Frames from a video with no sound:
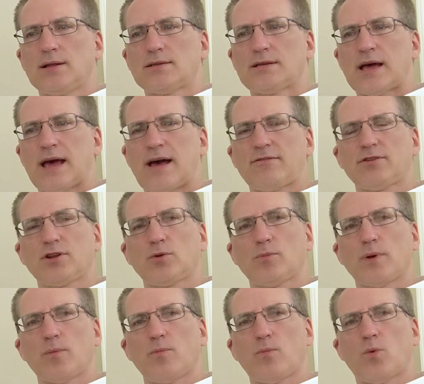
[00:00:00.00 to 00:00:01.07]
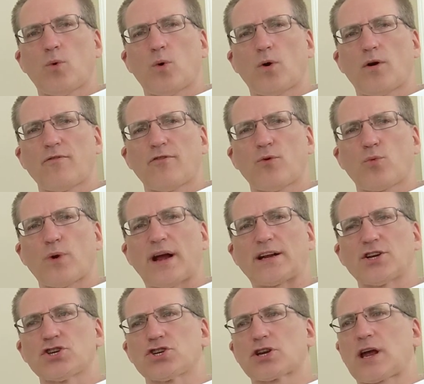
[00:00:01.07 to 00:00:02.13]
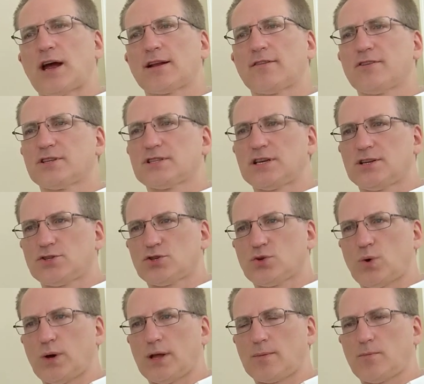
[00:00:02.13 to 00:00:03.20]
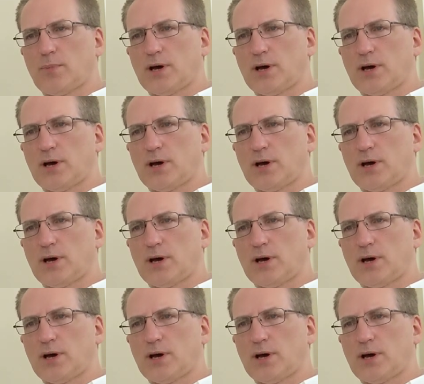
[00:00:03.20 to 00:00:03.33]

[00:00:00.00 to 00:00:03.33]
to have a little bit more of a reddish kind of a tint to it,